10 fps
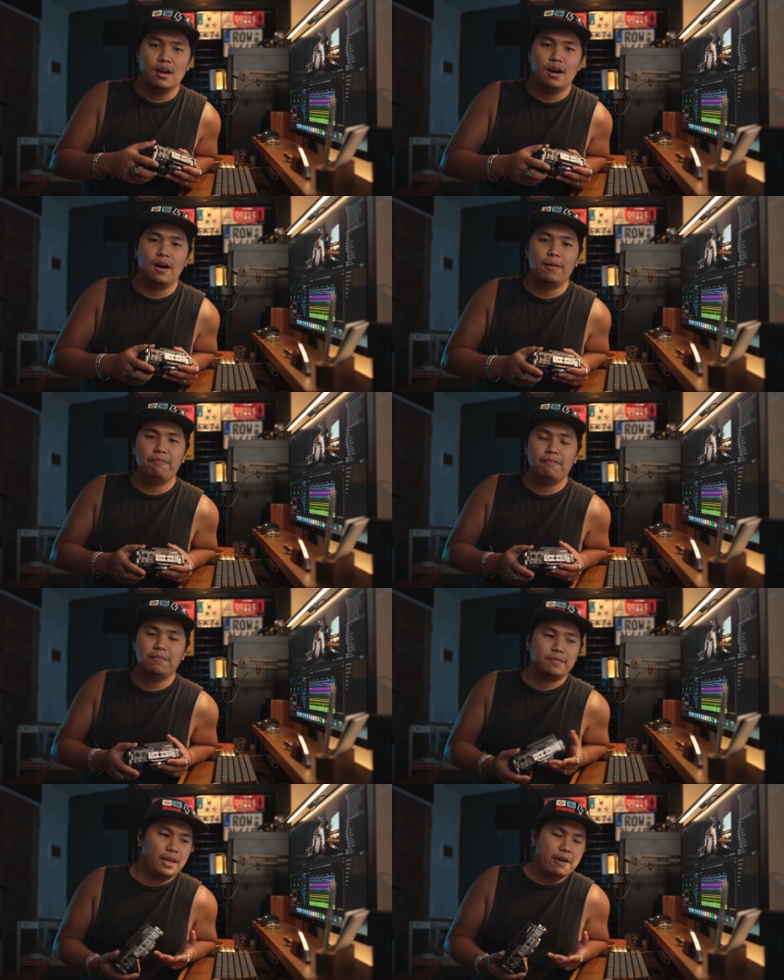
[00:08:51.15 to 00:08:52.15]

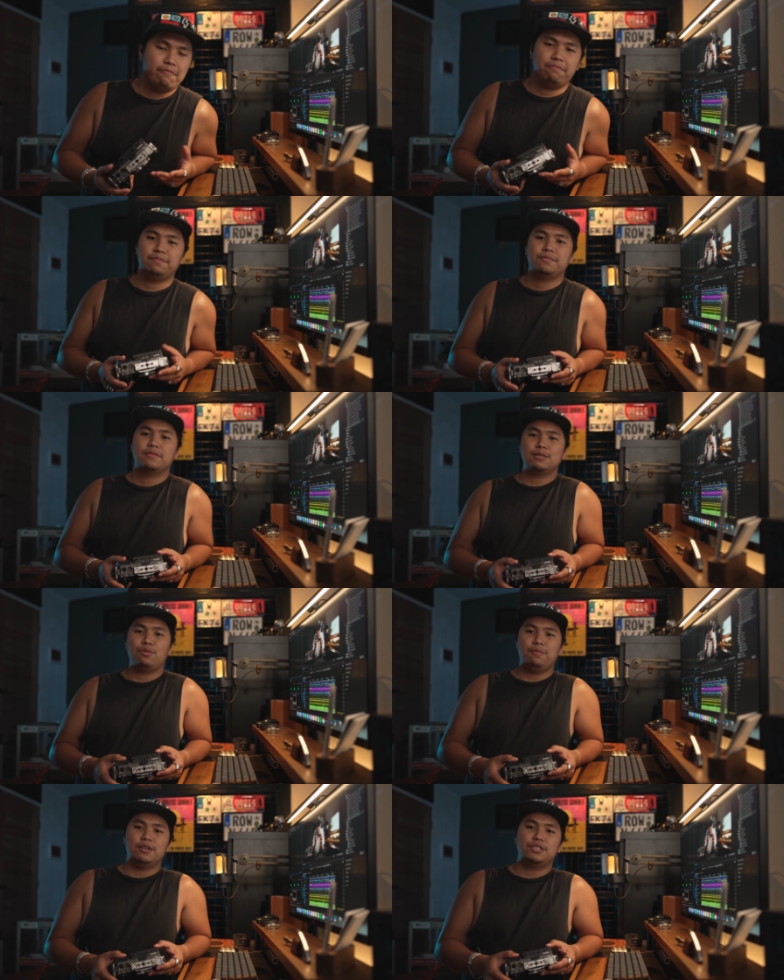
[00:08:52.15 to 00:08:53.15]
Yeah, that's
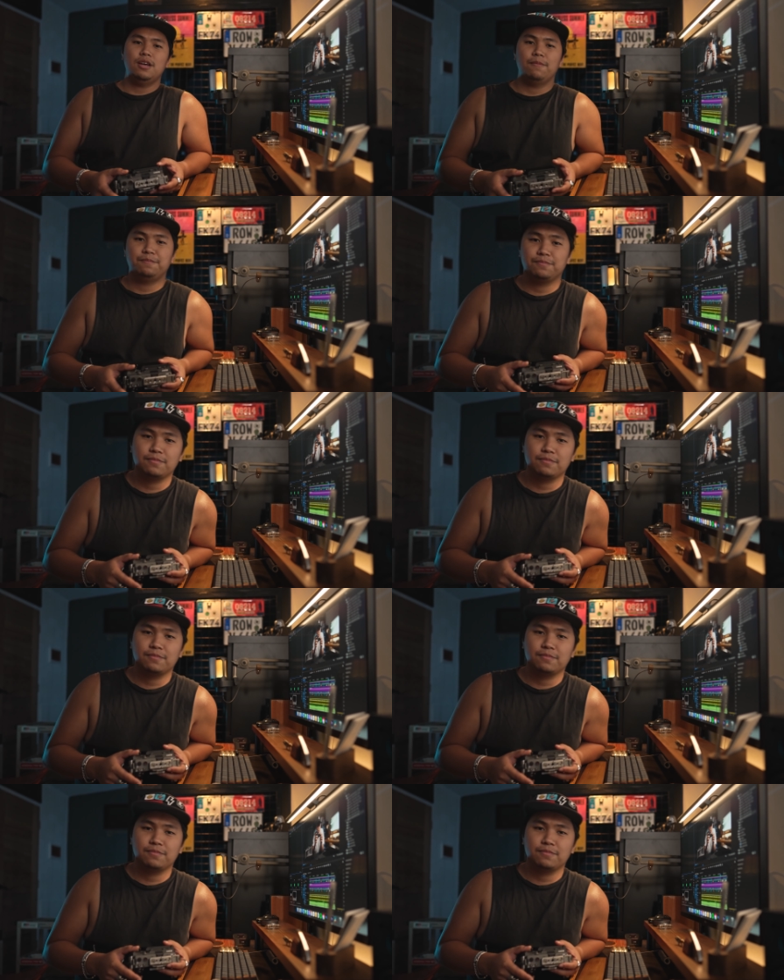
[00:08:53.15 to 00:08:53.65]
pretty much it.